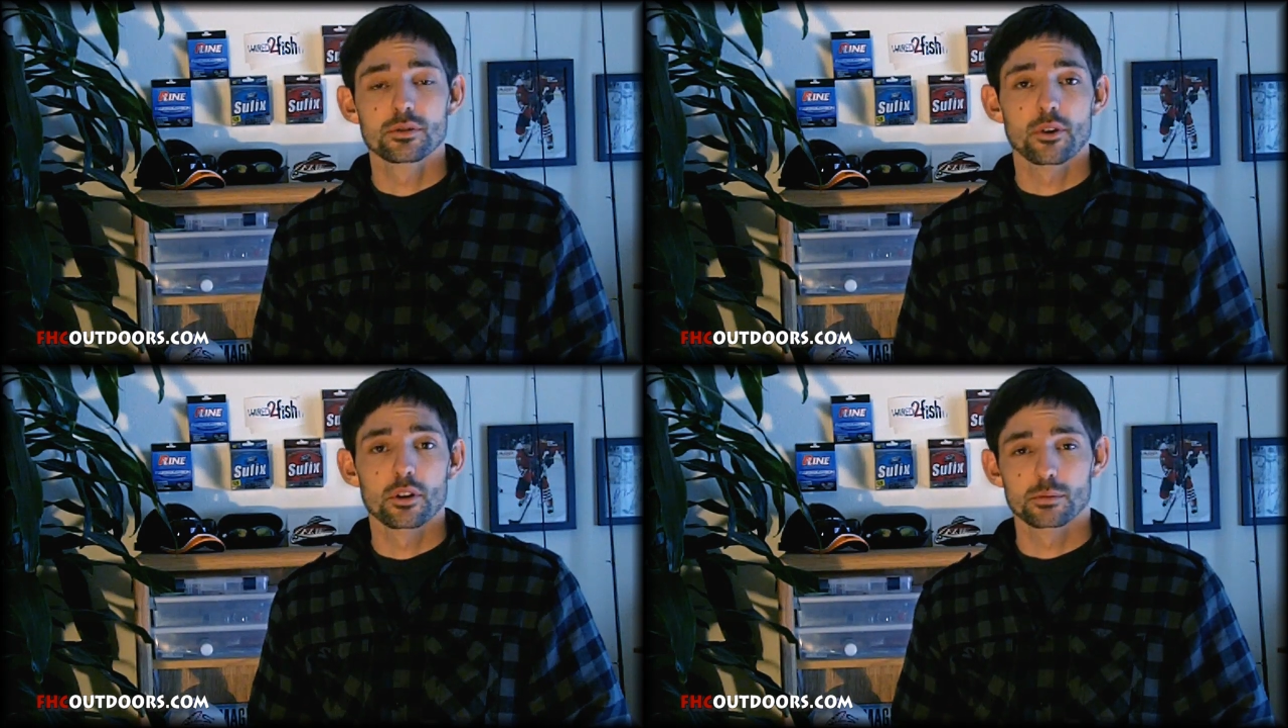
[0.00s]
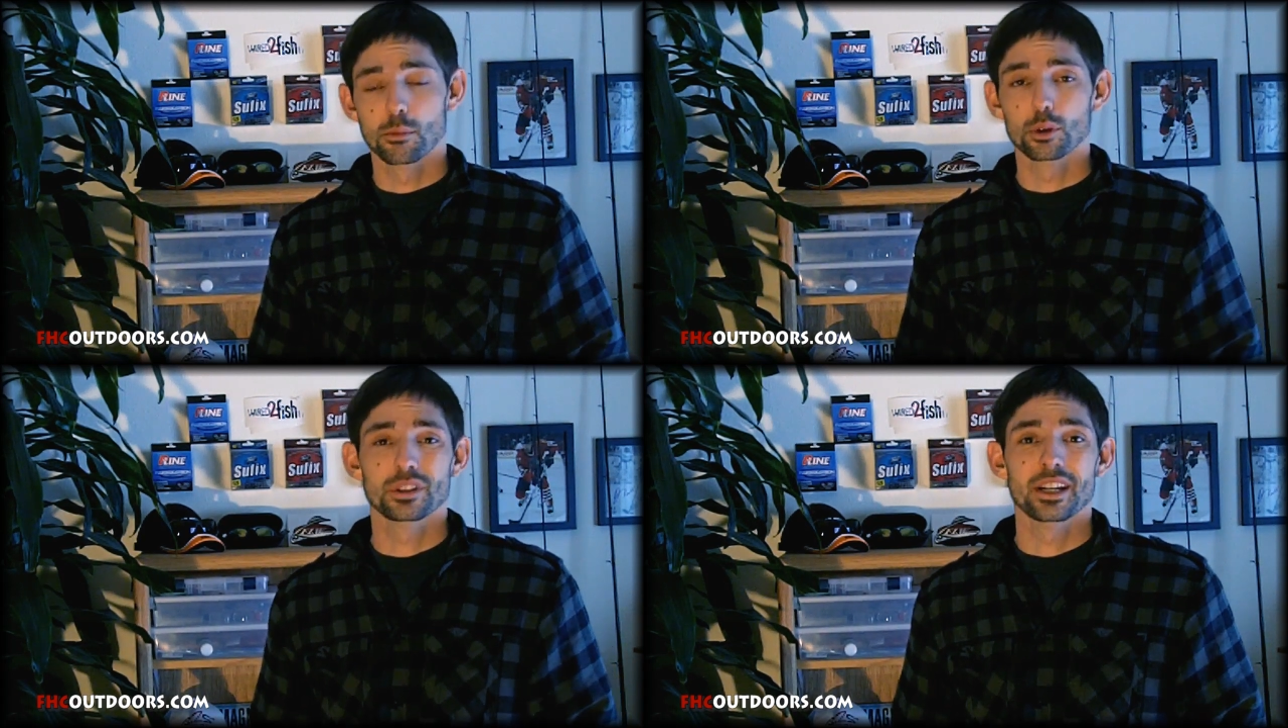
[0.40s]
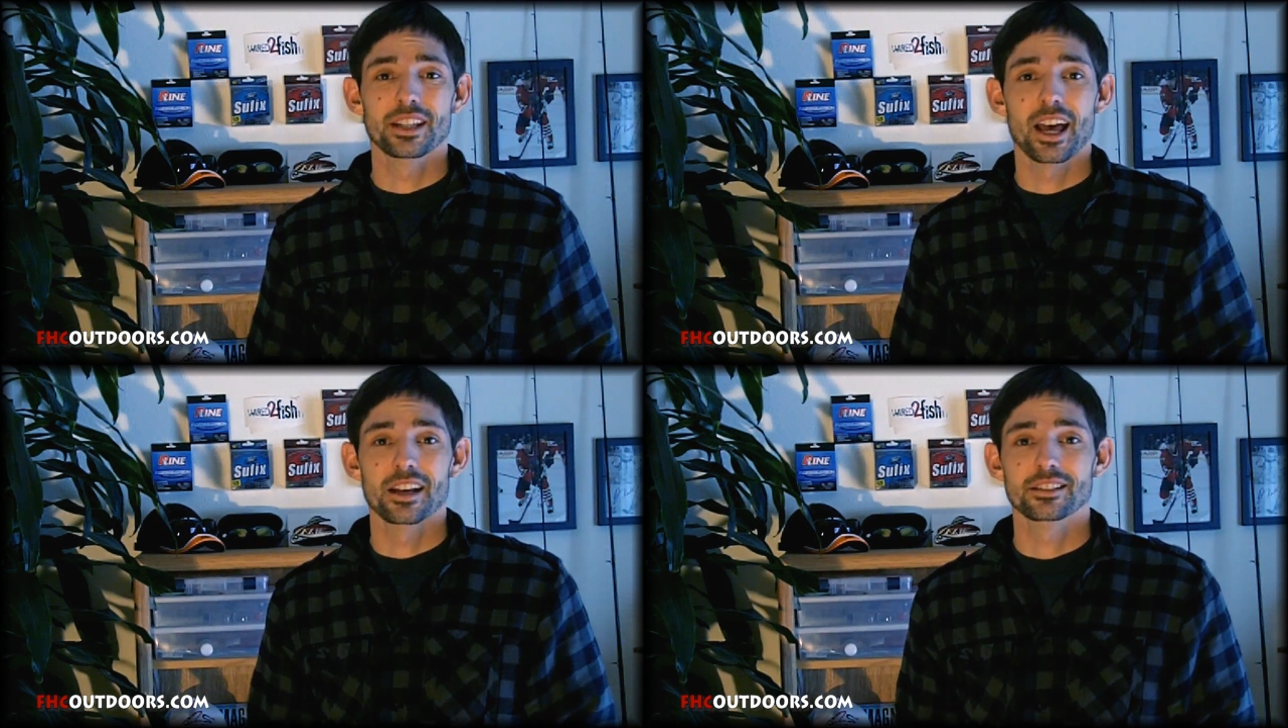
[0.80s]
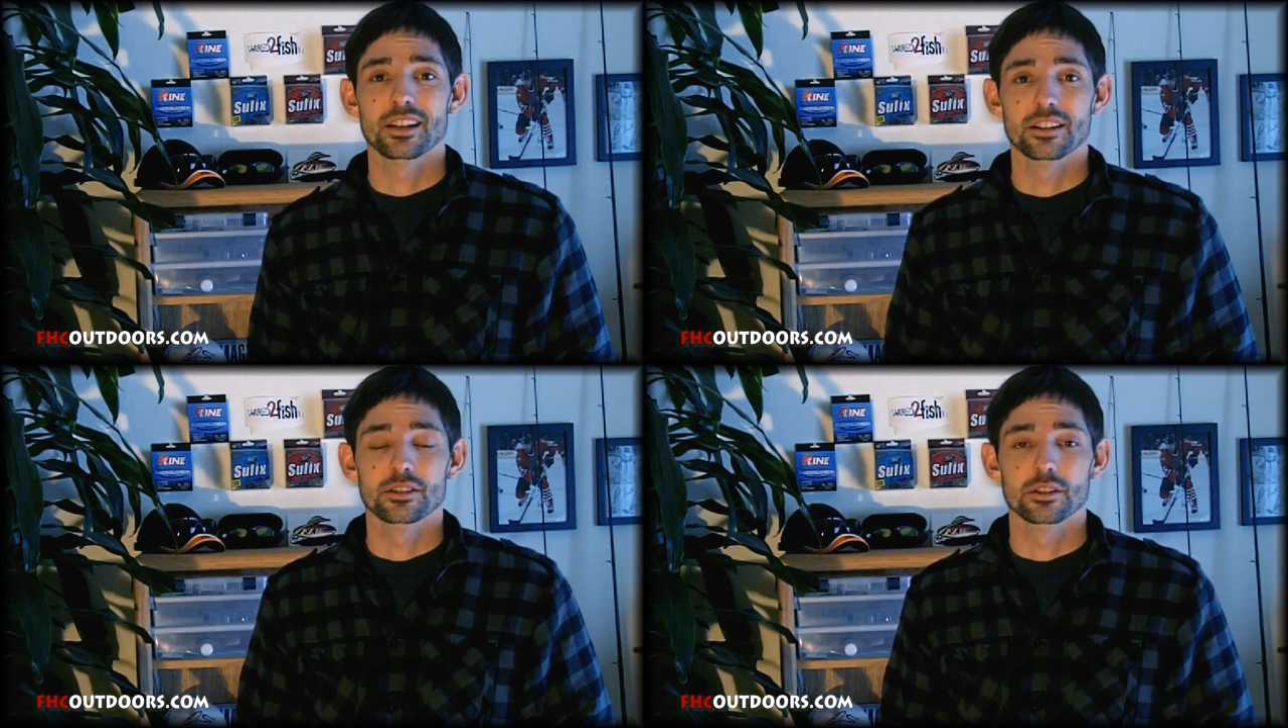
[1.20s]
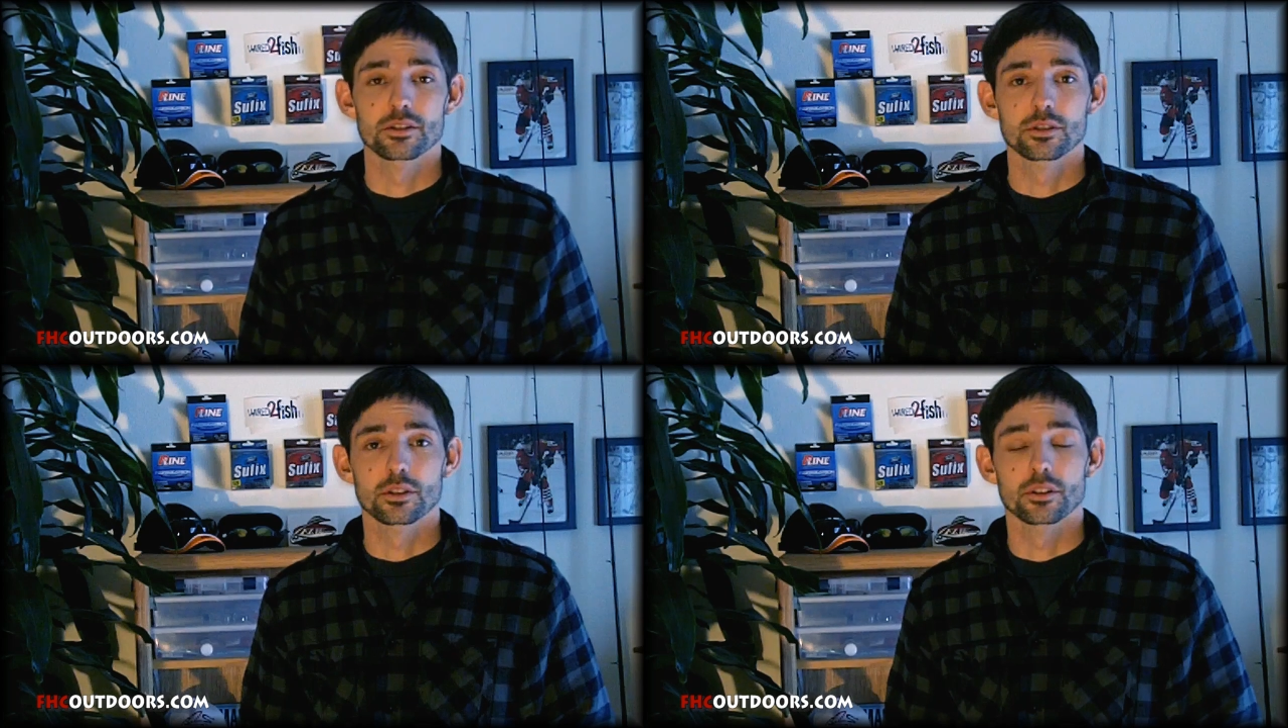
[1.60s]
as far as multitasking is
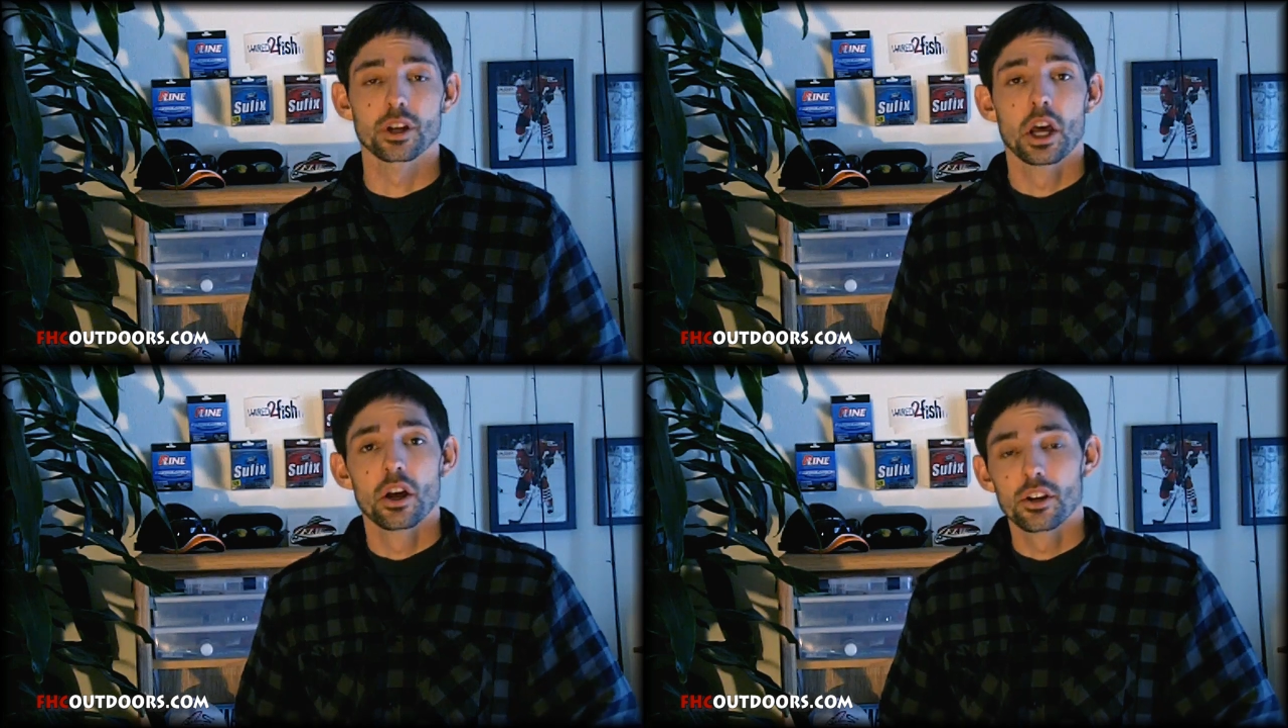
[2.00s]
concerned.